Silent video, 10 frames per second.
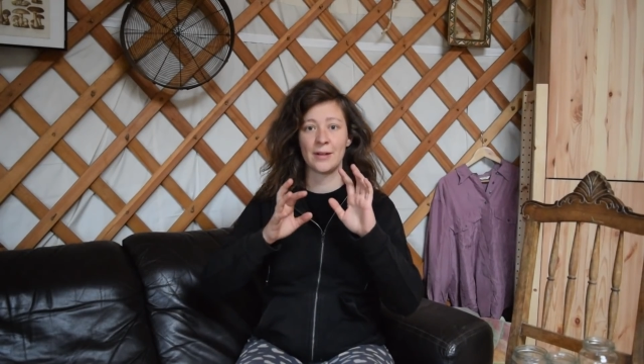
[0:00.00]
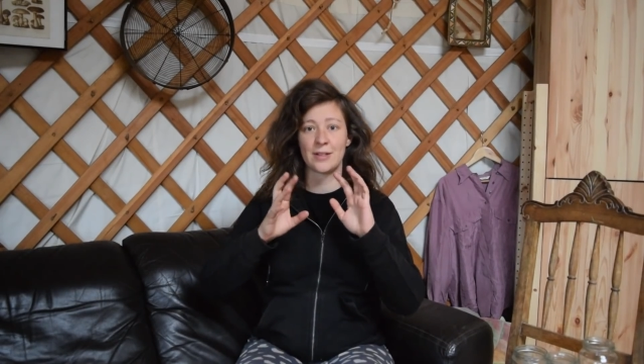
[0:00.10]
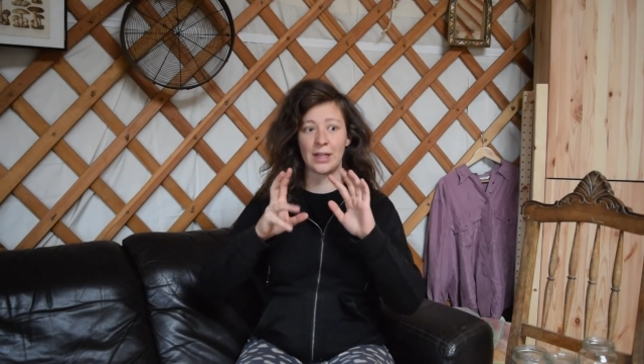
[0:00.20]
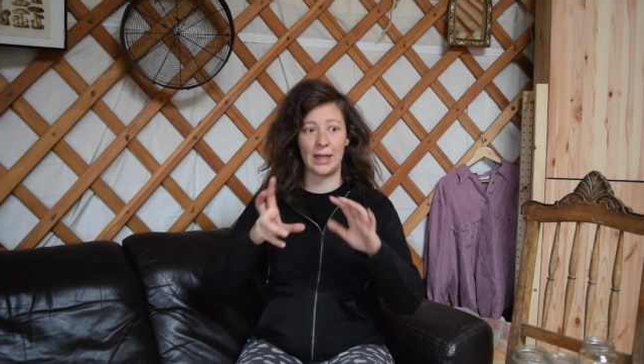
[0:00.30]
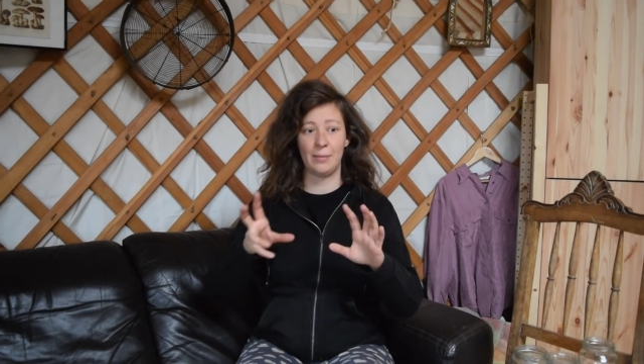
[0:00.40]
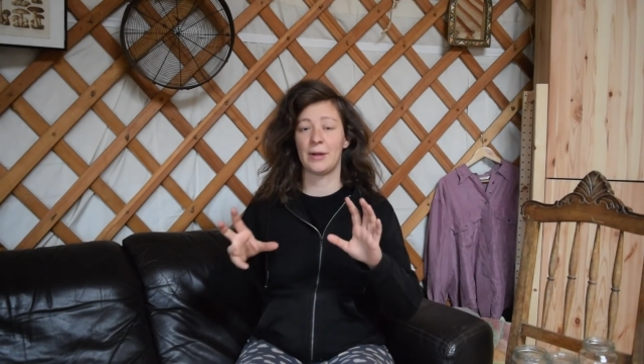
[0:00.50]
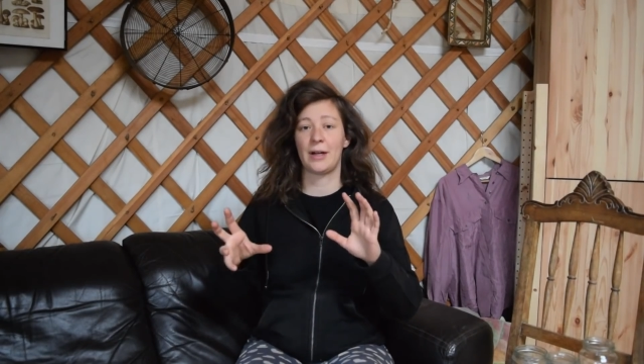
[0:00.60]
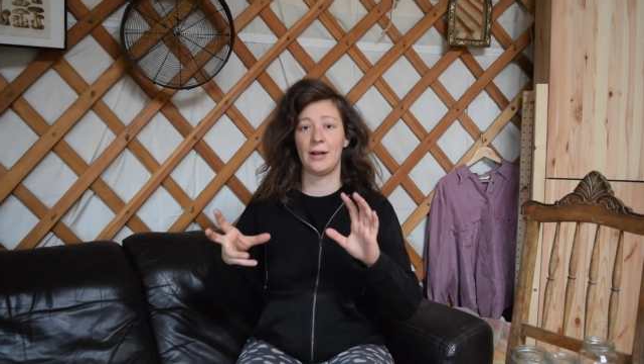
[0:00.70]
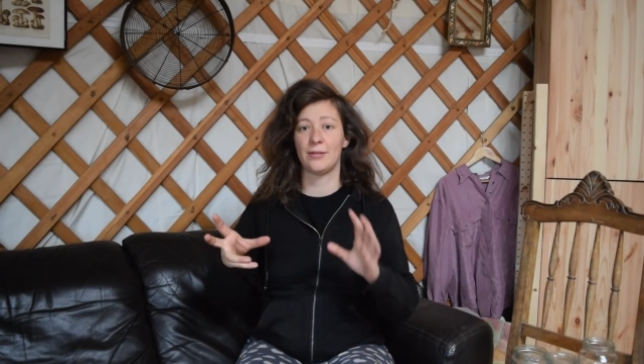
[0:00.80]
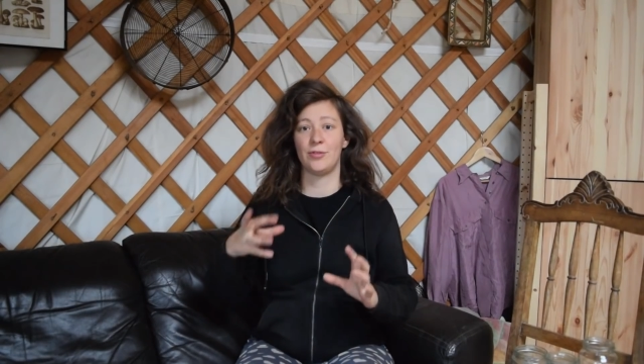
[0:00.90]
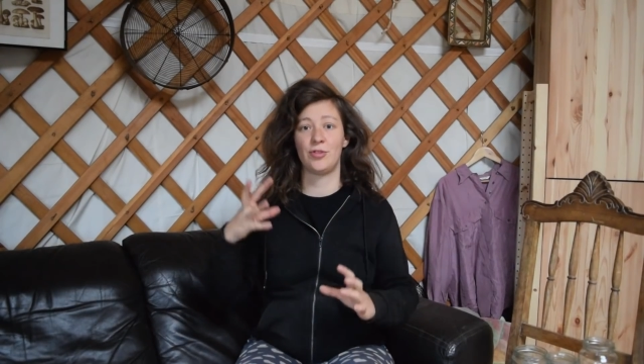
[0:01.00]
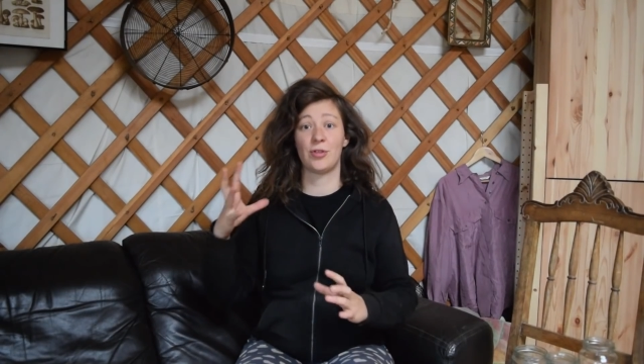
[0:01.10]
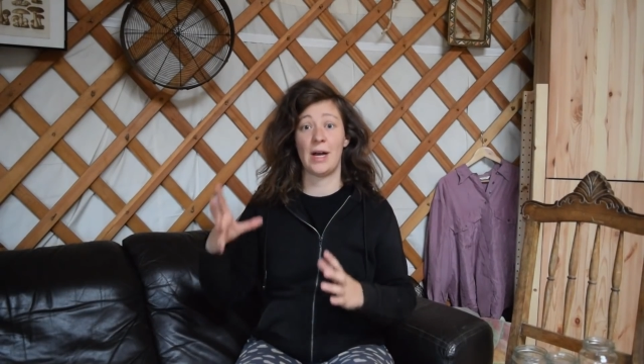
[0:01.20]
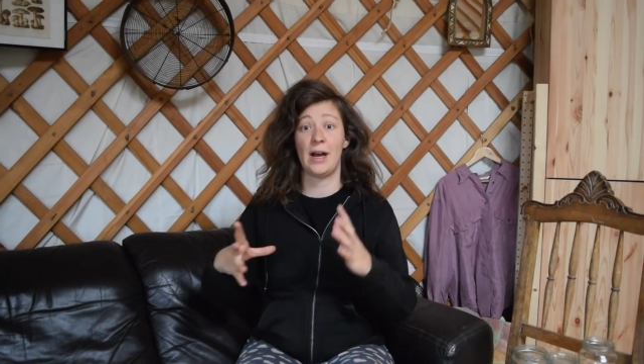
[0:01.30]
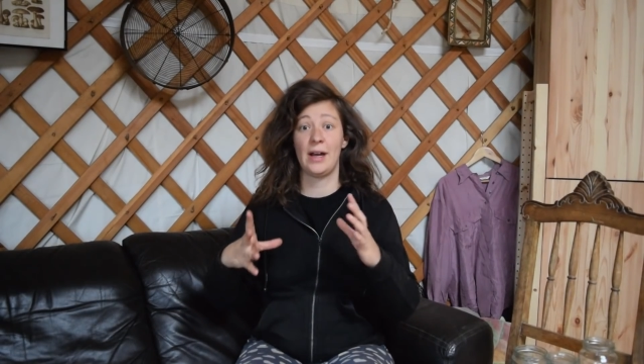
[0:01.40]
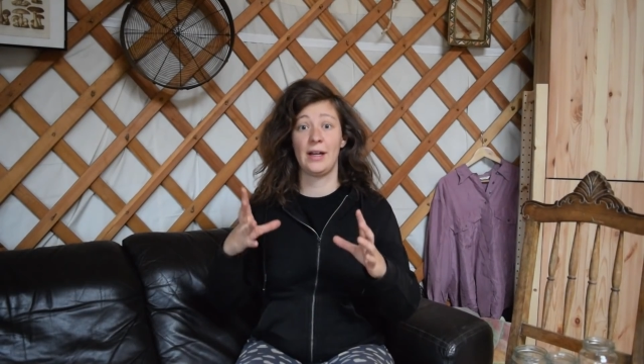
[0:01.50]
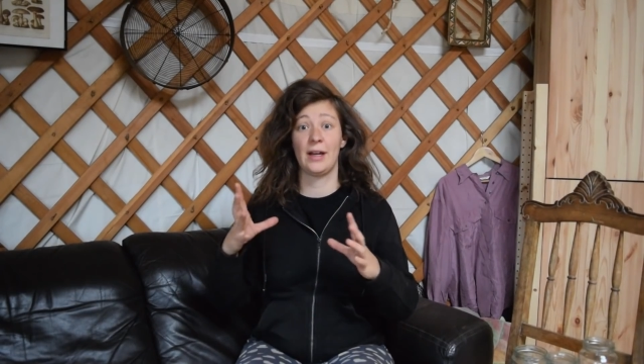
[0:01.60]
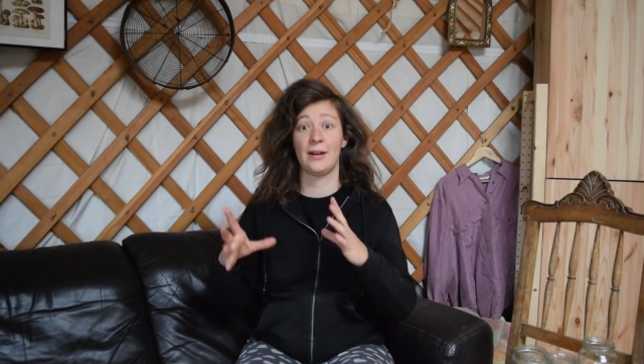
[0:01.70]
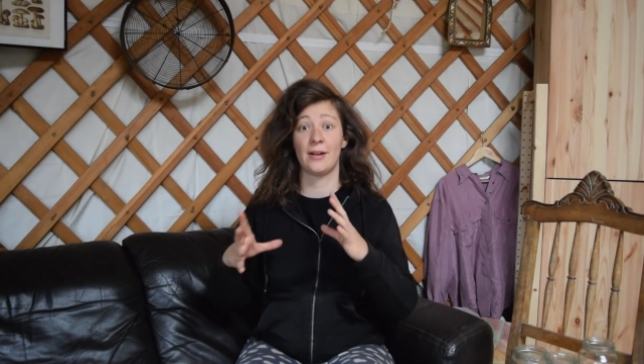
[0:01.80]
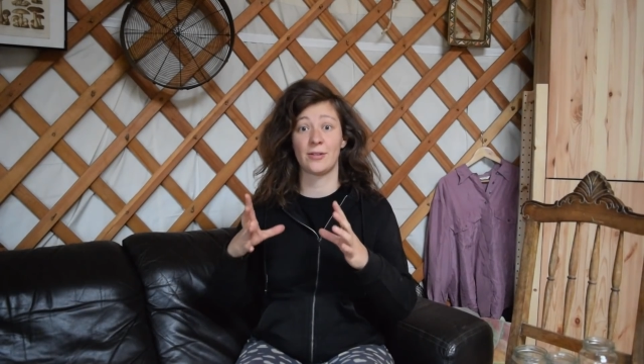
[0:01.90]
to keep it kind of dry
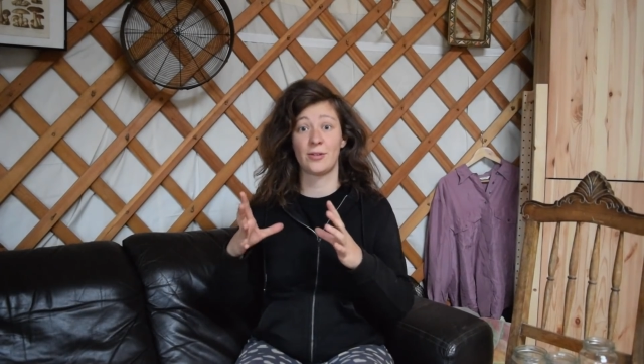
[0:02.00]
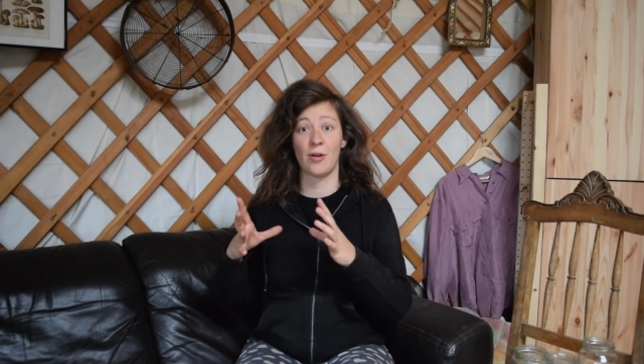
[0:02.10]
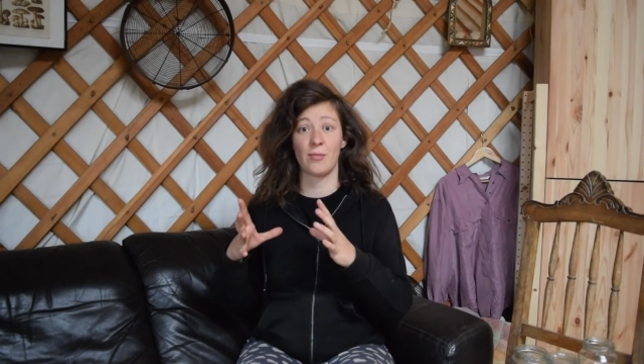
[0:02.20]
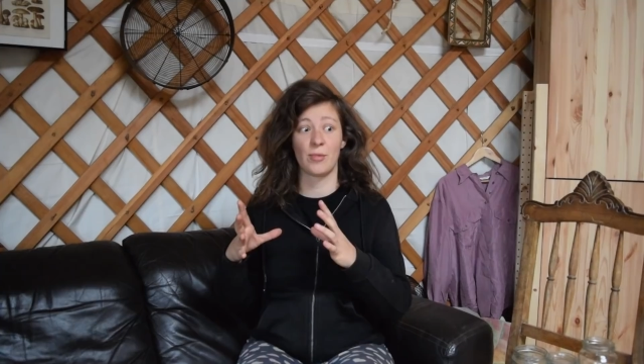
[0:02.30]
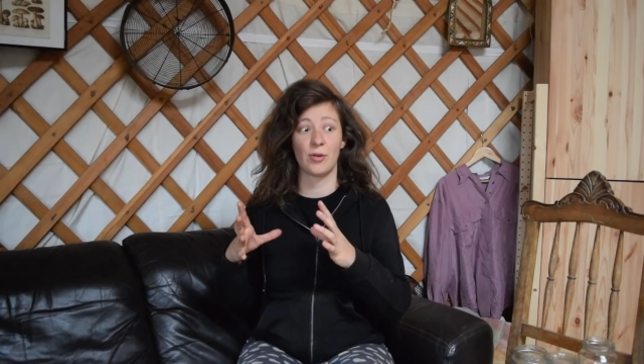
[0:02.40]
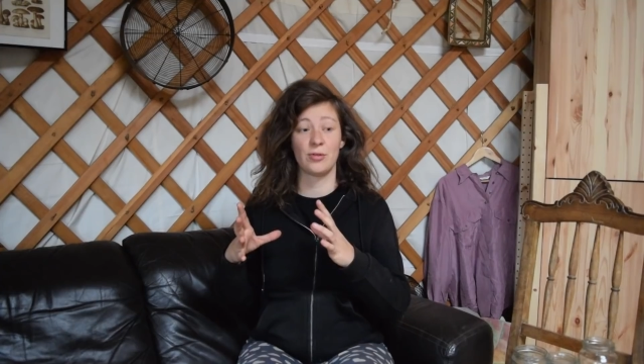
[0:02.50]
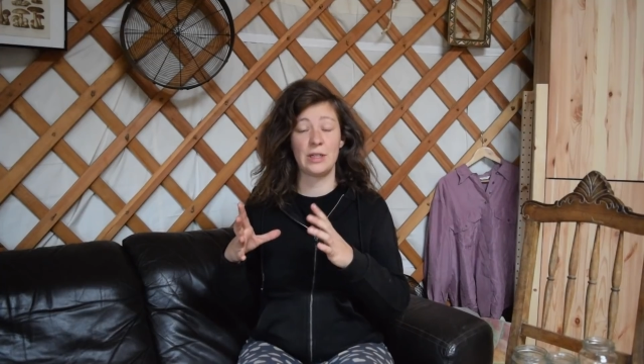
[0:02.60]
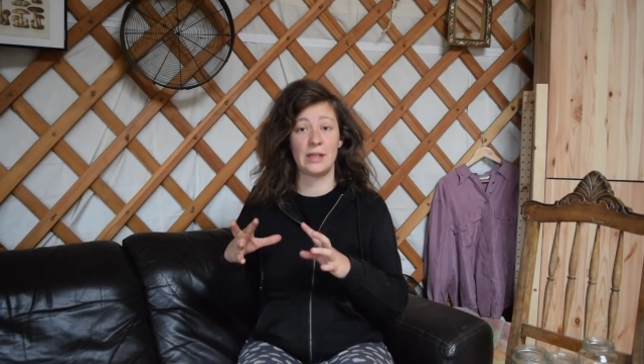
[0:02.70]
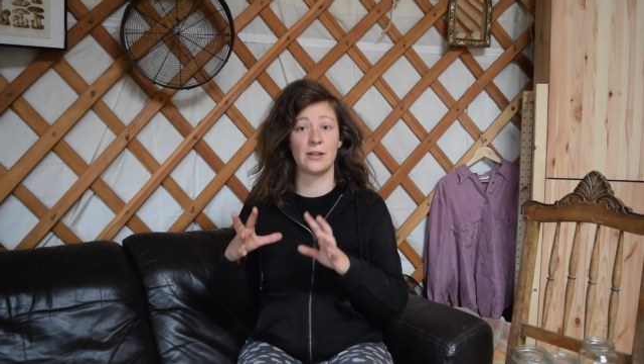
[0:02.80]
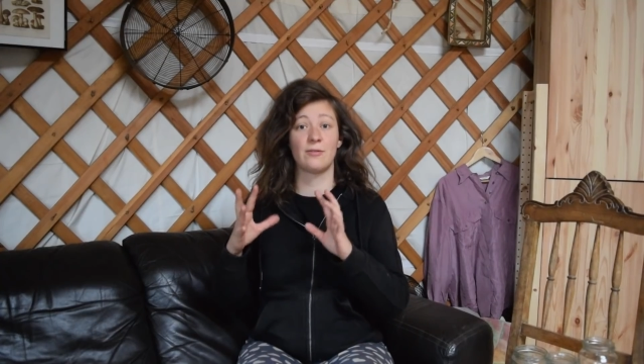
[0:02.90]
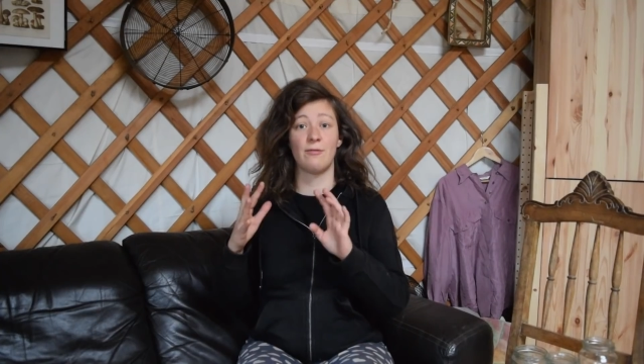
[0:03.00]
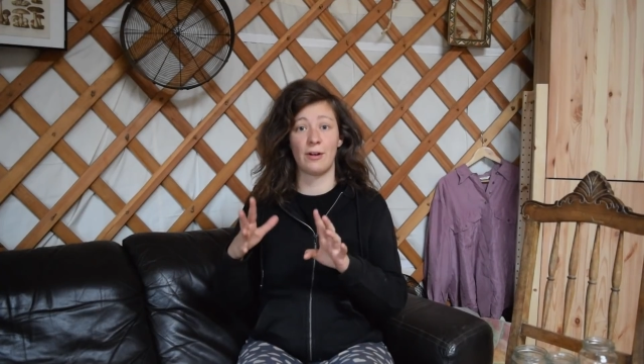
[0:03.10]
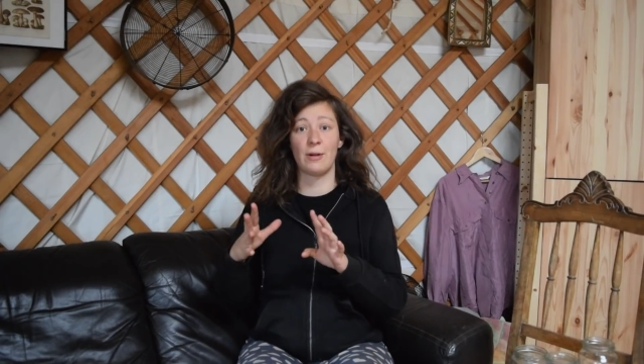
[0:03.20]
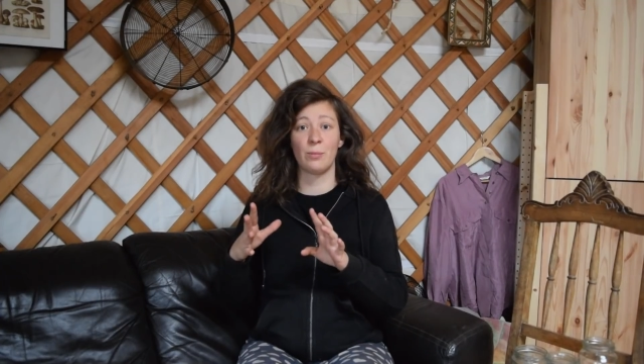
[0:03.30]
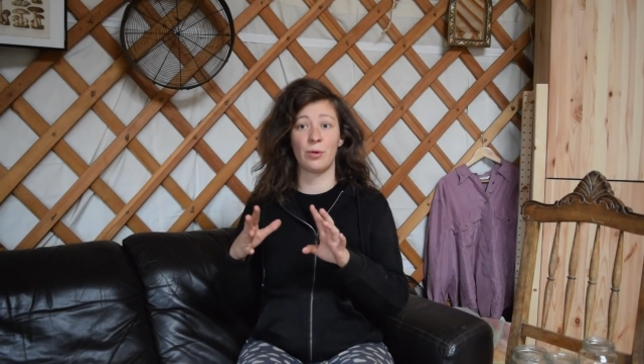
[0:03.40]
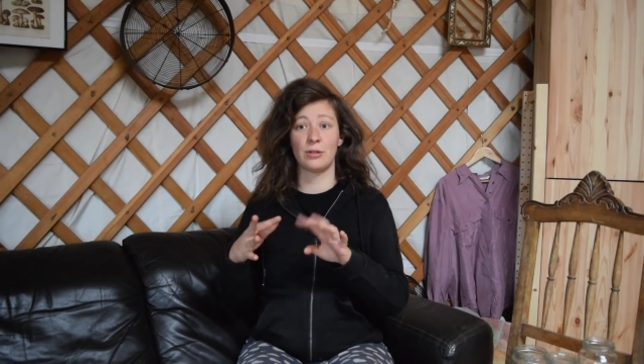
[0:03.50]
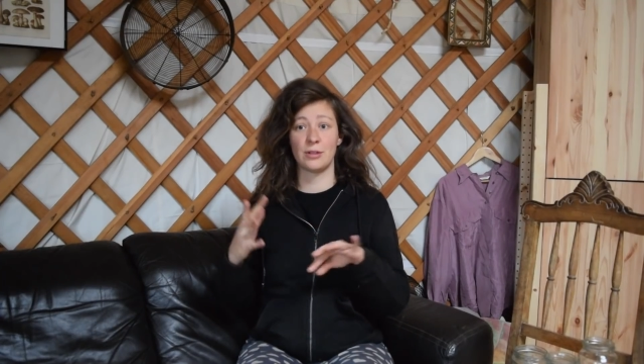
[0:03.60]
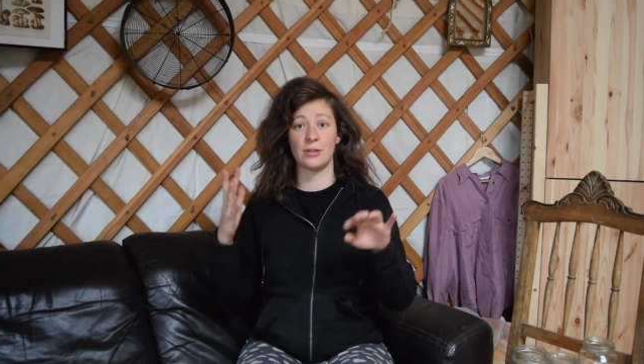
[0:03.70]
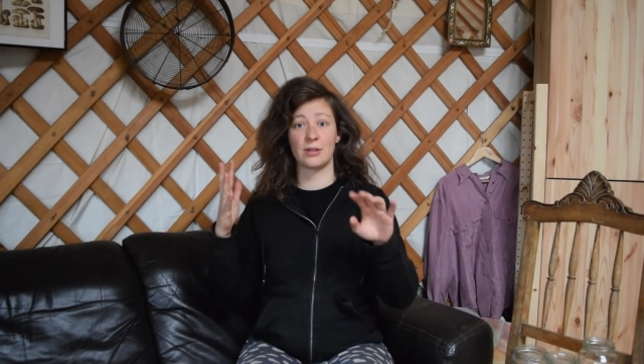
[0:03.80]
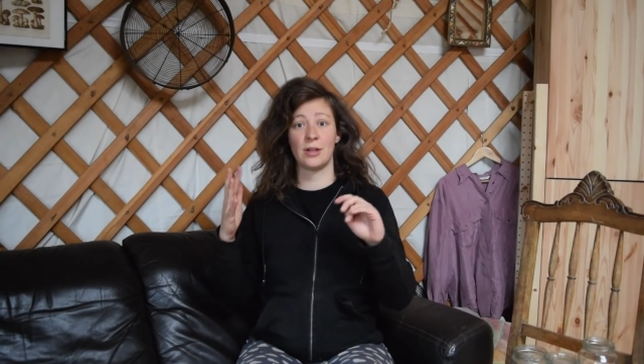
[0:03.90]
and not go moldy it's very
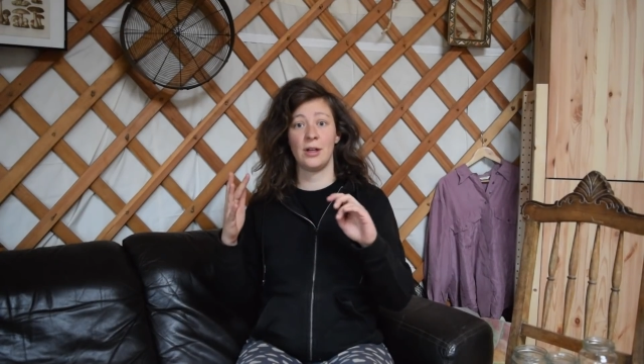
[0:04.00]
important